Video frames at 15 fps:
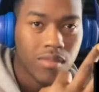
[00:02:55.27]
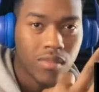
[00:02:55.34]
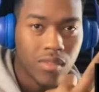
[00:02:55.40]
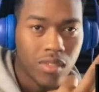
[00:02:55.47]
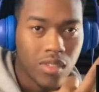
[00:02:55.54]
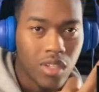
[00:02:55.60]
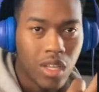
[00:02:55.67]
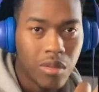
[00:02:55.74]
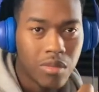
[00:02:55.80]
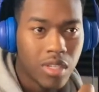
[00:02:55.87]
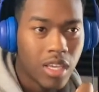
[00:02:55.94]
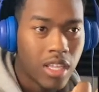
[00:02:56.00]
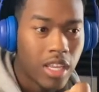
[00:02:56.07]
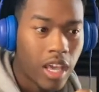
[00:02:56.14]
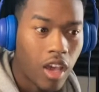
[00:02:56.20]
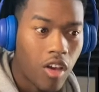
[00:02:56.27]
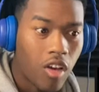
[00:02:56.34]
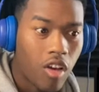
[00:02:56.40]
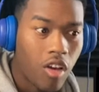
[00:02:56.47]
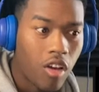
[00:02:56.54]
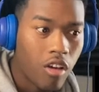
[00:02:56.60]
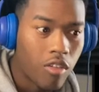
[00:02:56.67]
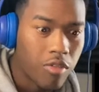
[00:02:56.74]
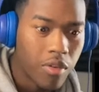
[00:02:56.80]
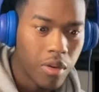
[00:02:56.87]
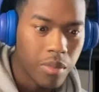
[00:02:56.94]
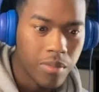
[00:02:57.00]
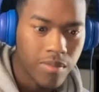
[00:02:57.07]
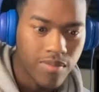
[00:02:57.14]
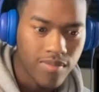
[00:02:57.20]
You know what I'm saying? They all
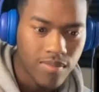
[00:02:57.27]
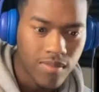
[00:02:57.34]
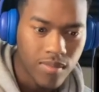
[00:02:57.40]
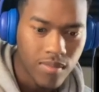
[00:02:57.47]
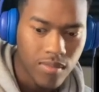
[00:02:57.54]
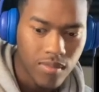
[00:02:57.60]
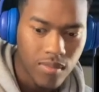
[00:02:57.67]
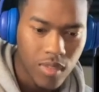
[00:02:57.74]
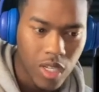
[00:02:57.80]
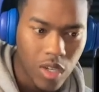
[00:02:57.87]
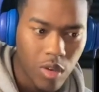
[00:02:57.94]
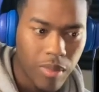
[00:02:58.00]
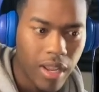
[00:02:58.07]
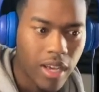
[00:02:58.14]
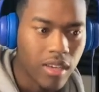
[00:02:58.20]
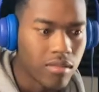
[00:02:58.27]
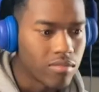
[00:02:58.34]
from O oh,